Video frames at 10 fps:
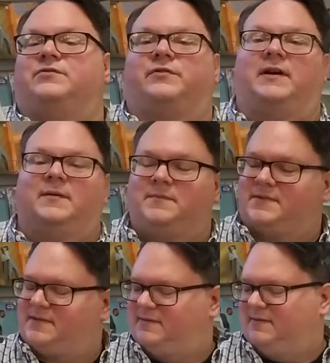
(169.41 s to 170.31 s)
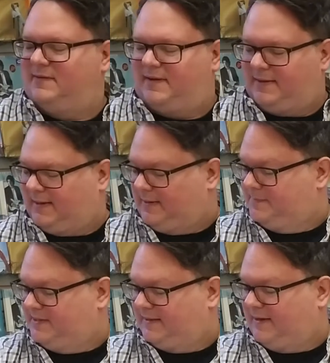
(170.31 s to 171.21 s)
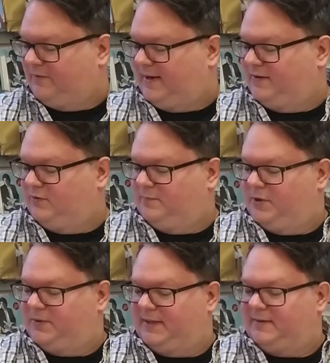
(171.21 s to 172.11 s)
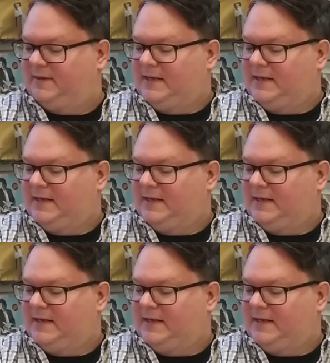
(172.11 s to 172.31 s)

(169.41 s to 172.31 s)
drums, think I'm saying that right, or Modian.